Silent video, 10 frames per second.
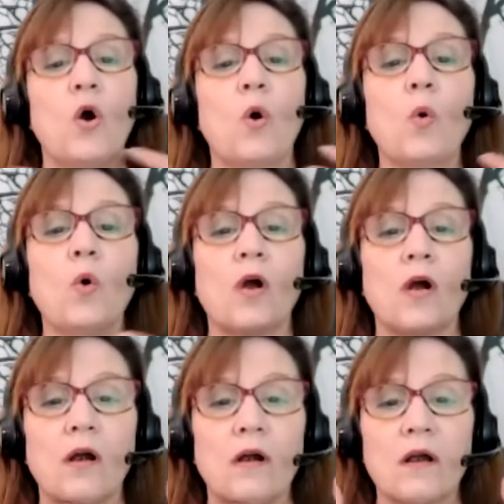
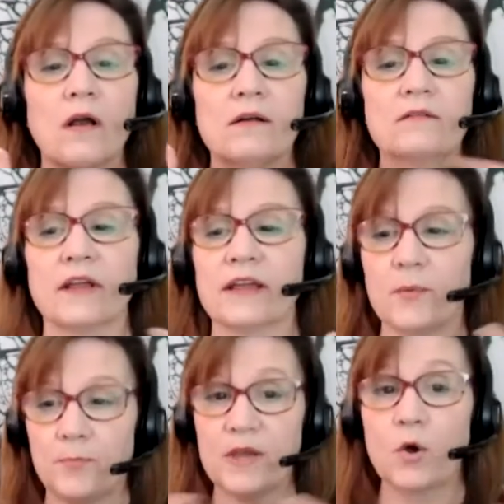or like a
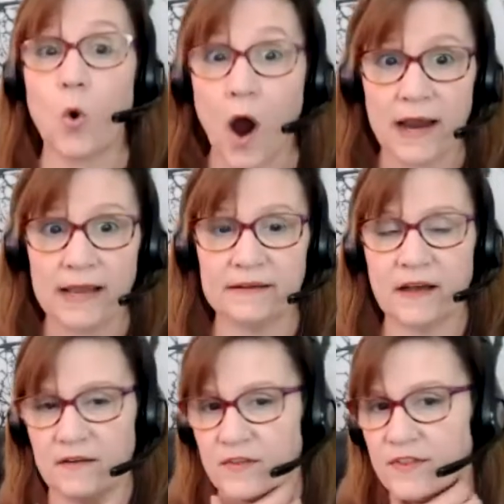be quiet
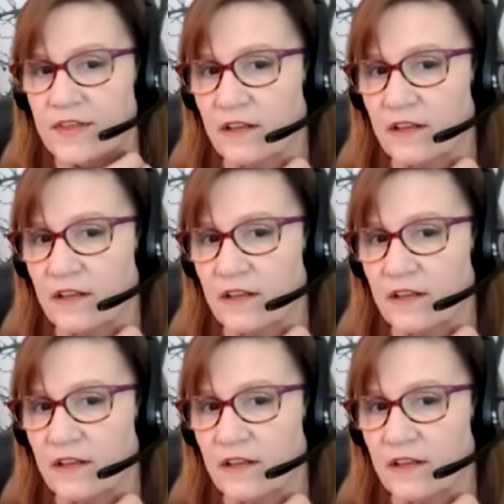kind of a thing.